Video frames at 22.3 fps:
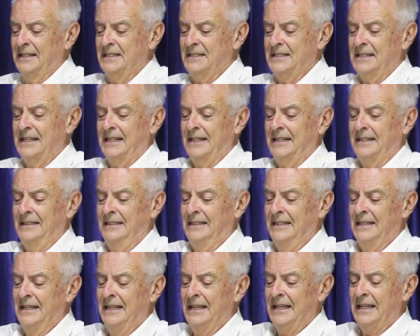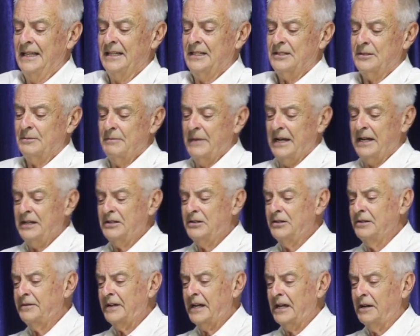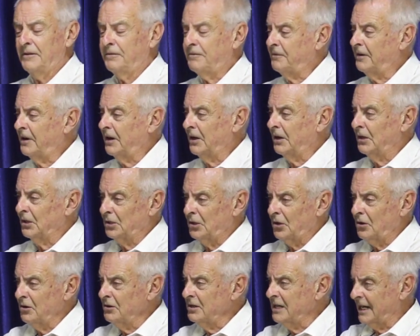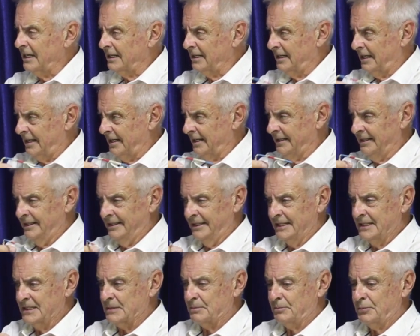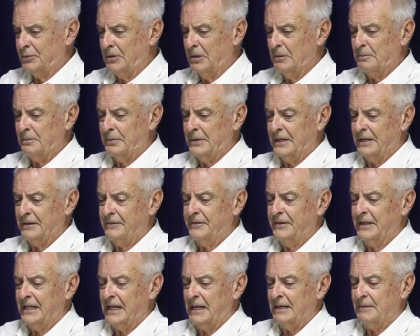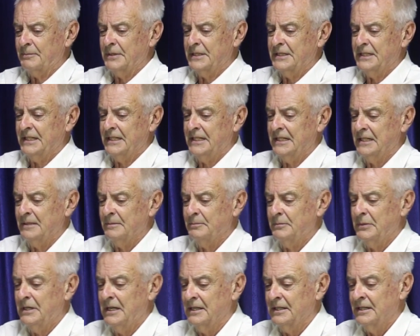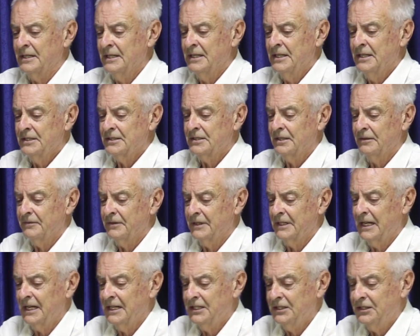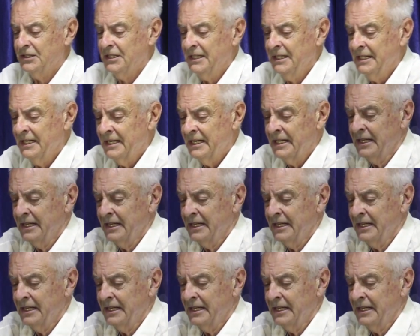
is there. It's a matter of how far along that line is appropriate for that particular plant. So for lychee,